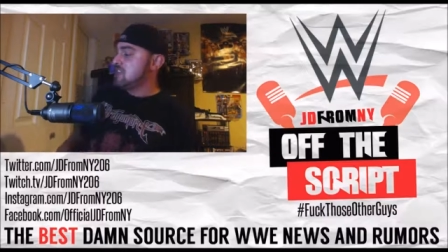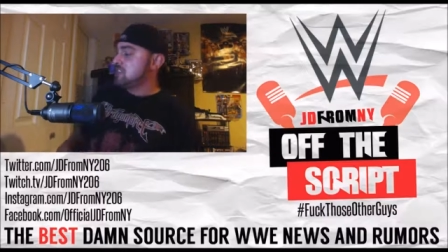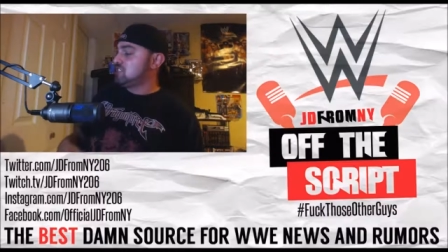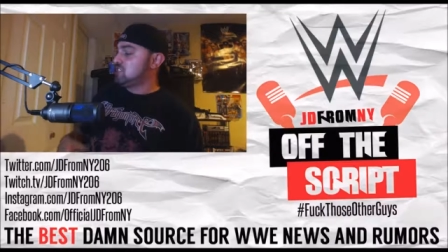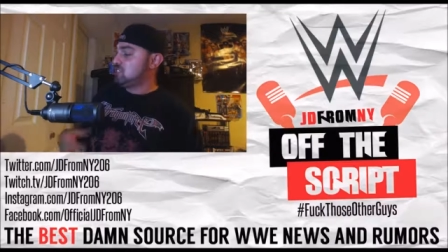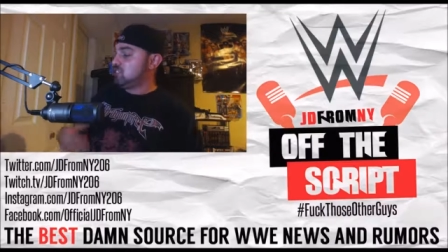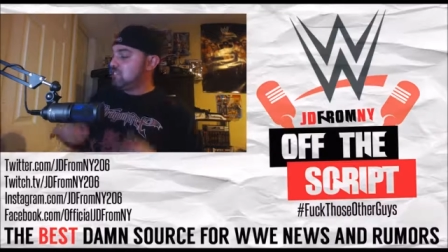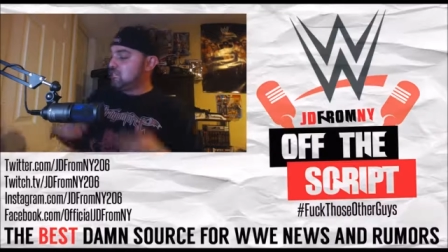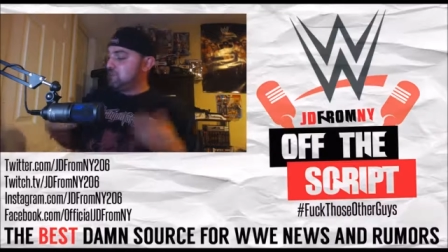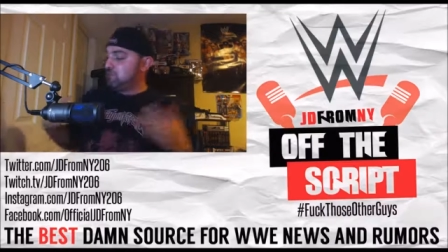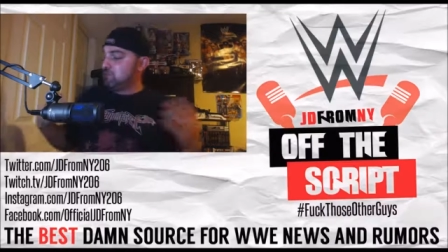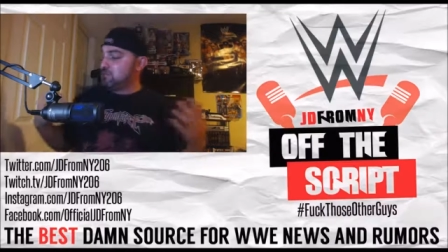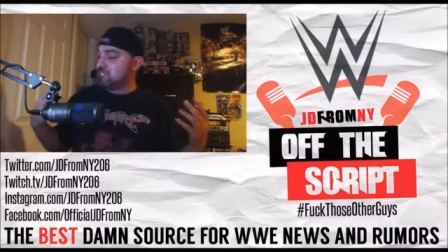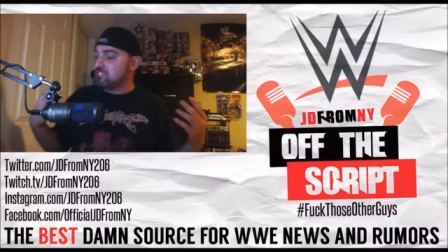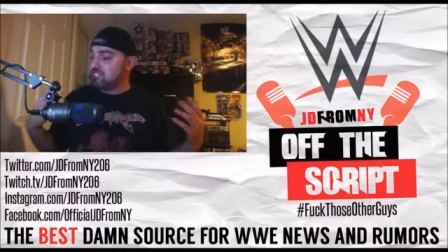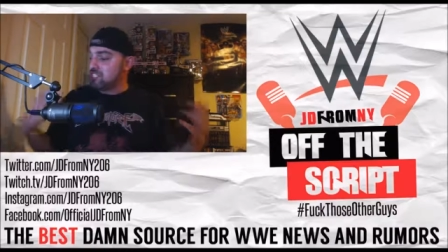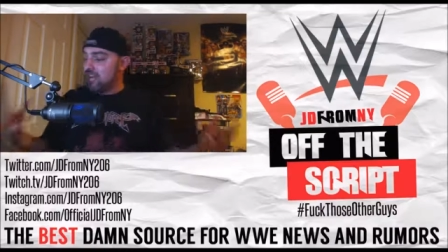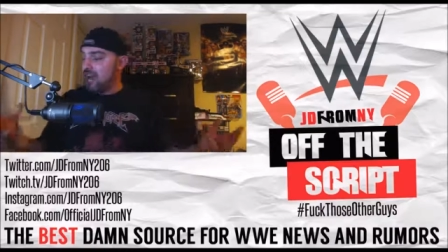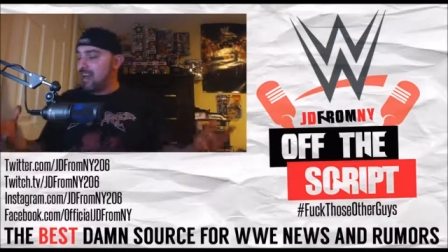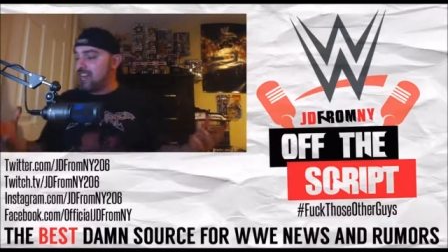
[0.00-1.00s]

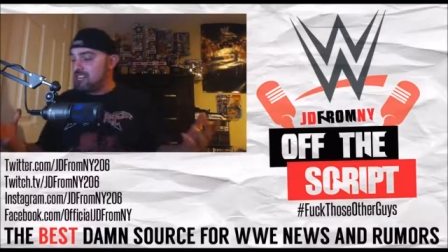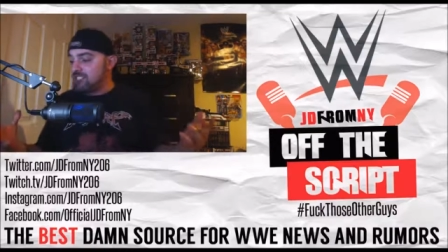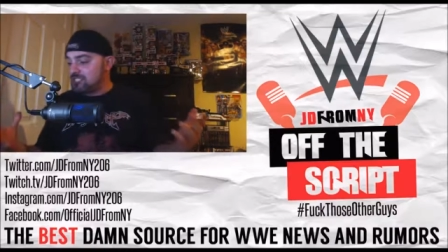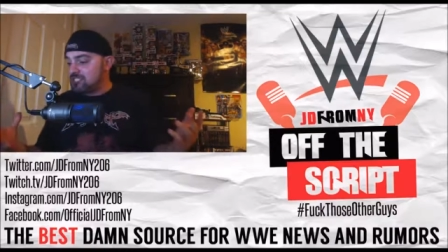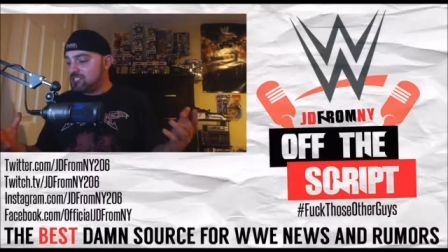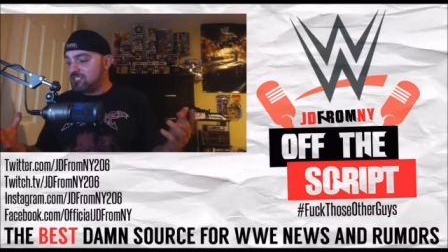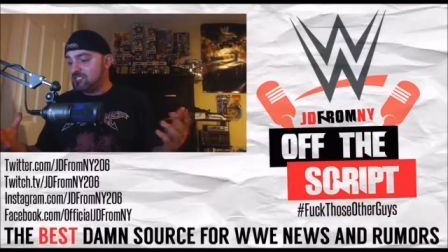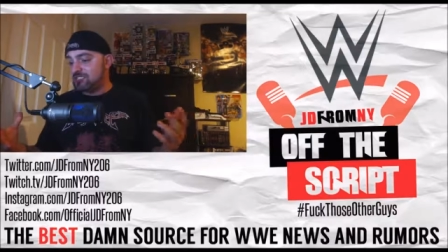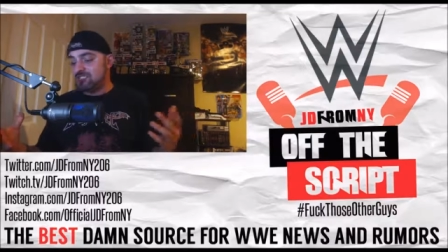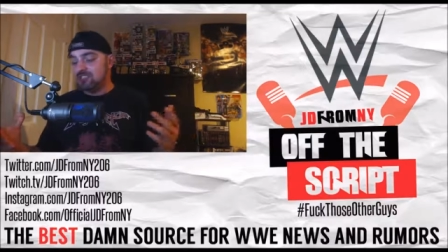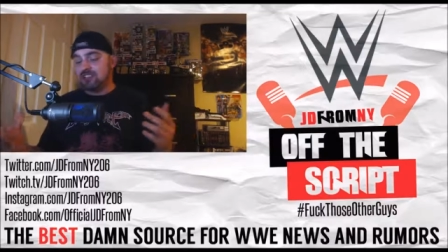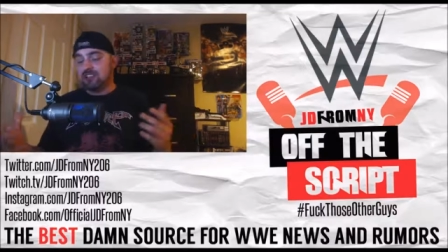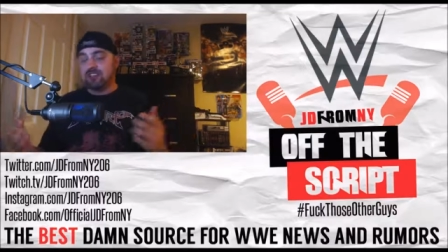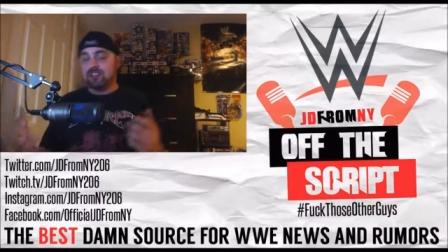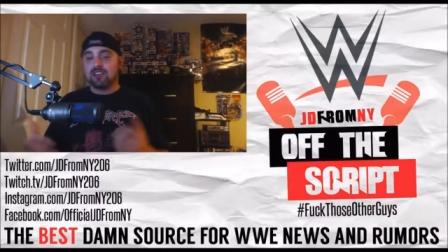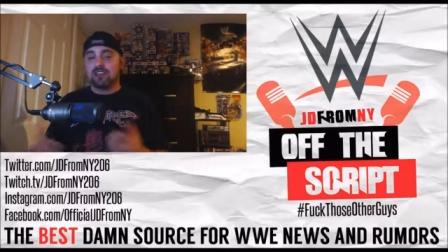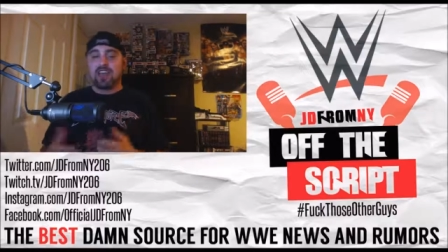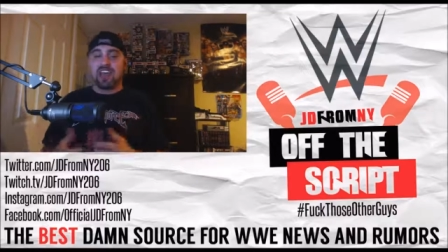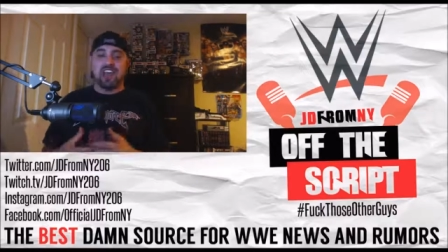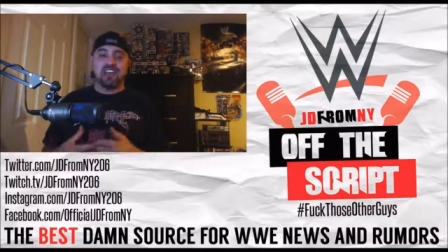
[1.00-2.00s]
Sleepless nights,
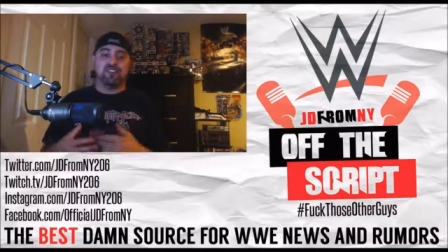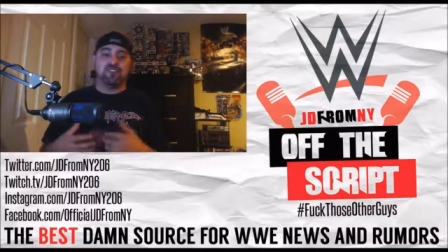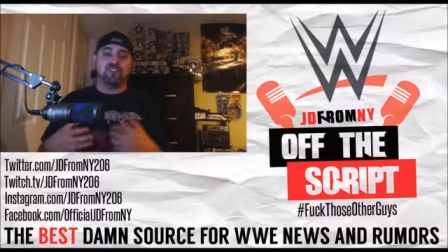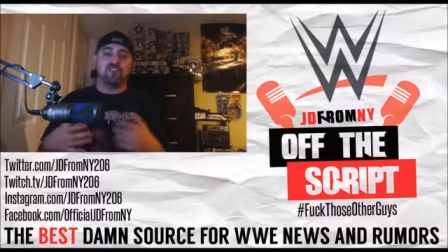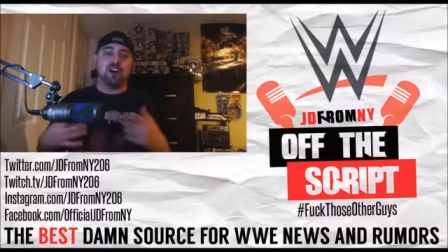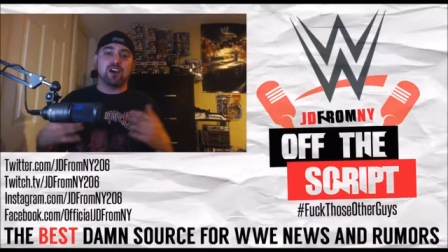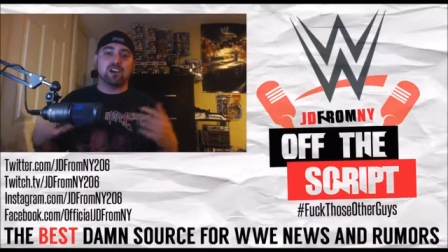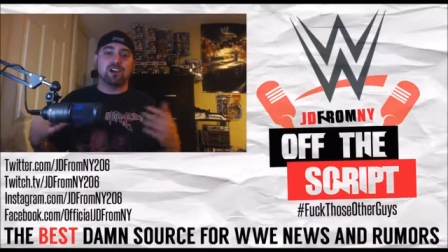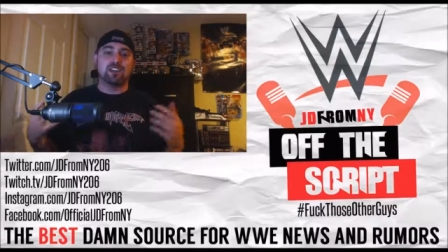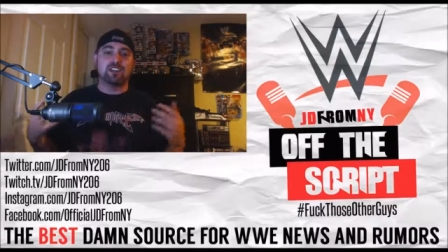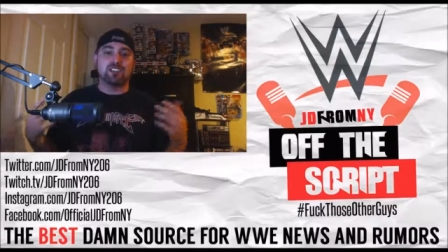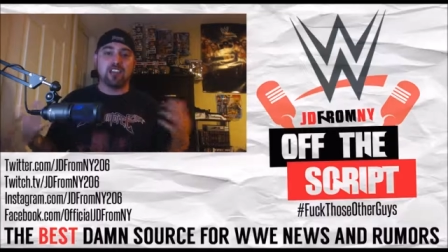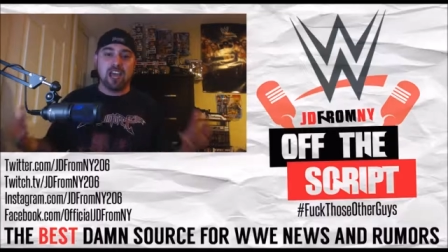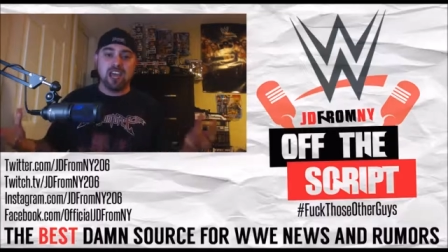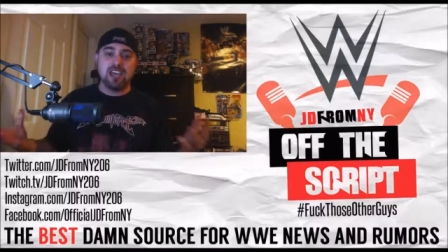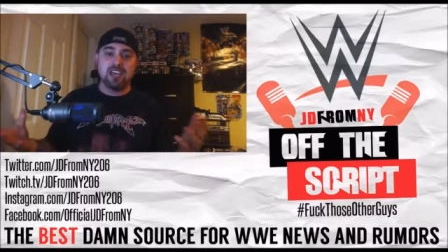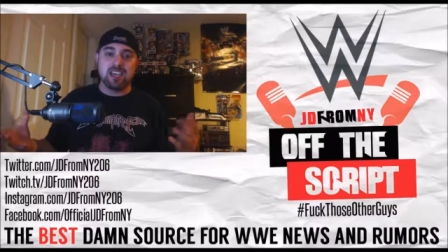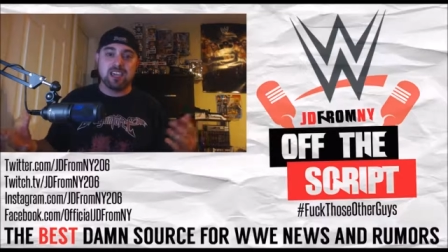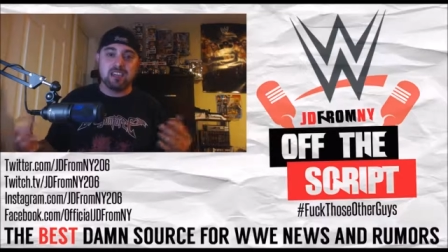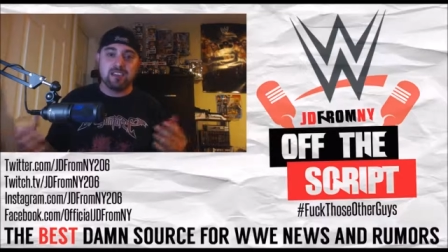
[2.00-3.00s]
can't fucking
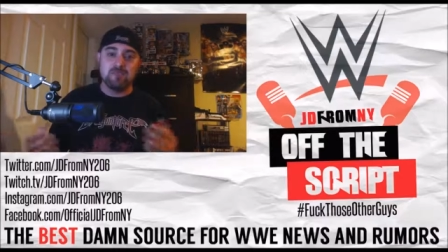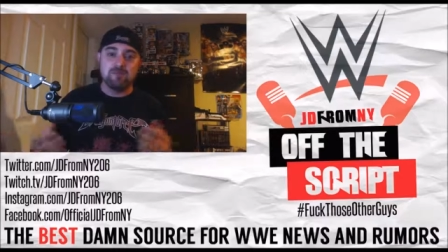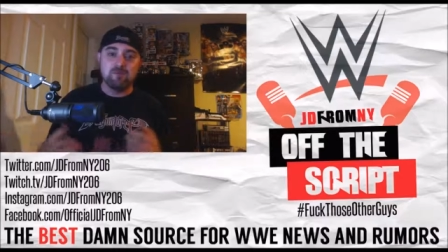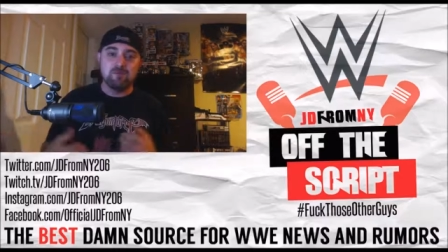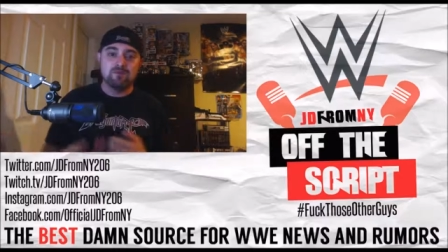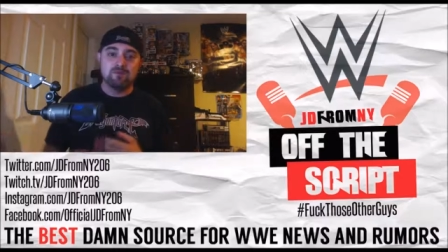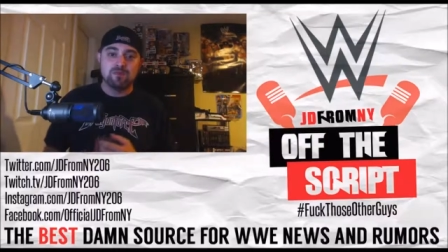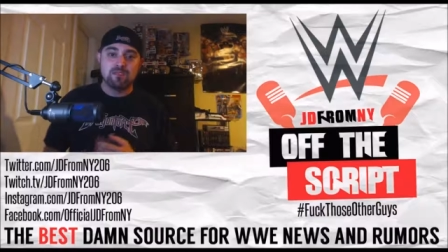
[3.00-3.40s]
take it.